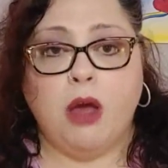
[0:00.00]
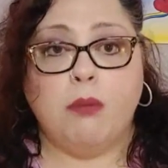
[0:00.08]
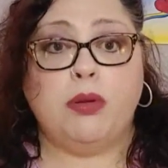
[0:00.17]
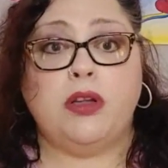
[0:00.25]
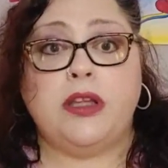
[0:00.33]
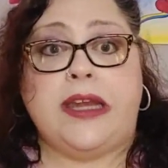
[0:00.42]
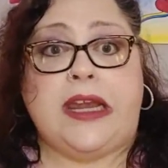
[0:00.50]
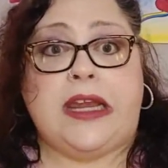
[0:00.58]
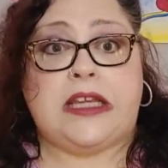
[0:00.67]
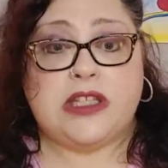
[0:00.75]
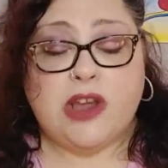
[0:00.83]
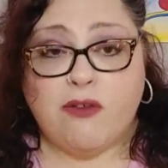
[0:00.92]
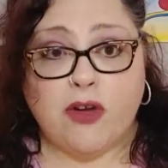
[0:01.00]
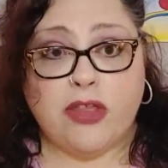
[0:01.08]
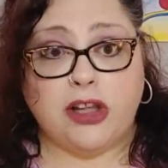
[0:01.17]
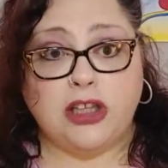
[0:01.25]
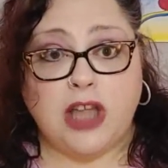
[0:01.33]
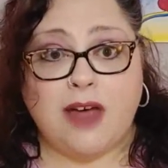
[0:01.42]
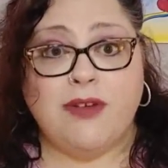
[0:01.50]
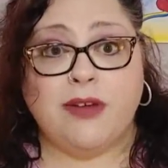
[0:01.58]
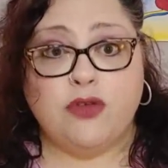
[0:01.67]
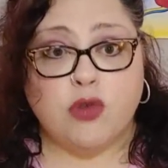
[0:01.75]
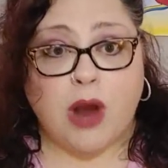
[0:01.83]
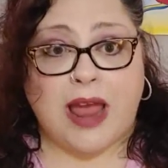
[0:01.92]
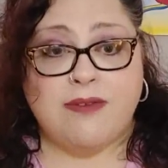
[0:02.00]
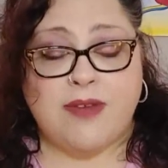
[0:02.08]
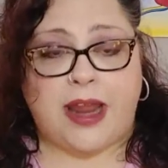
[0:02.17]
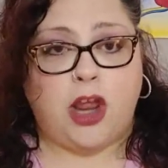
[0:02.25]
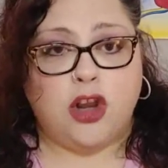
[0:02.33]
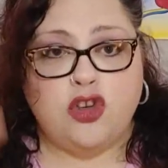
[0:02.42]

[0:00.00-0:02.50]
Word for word: Please, for the love of driving,